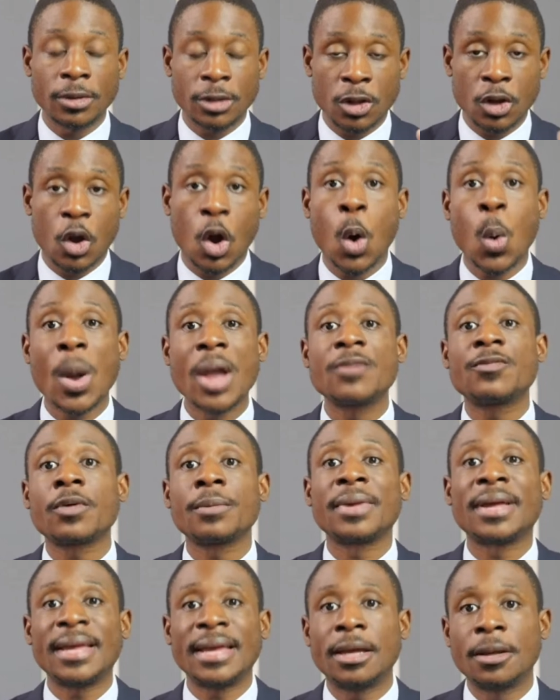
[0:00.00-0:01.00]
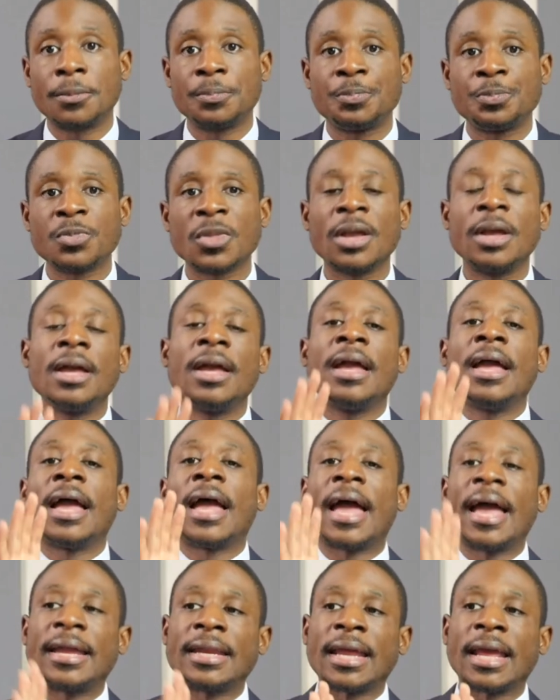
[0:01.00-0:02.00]
to go away from him,
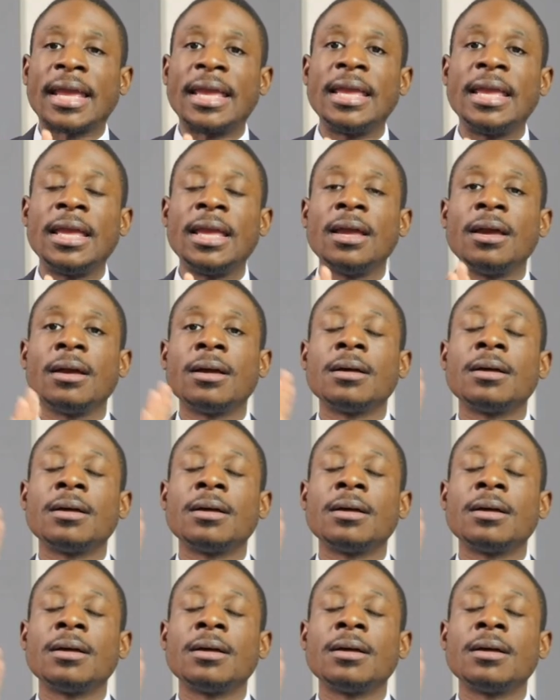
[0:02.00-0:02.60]
and he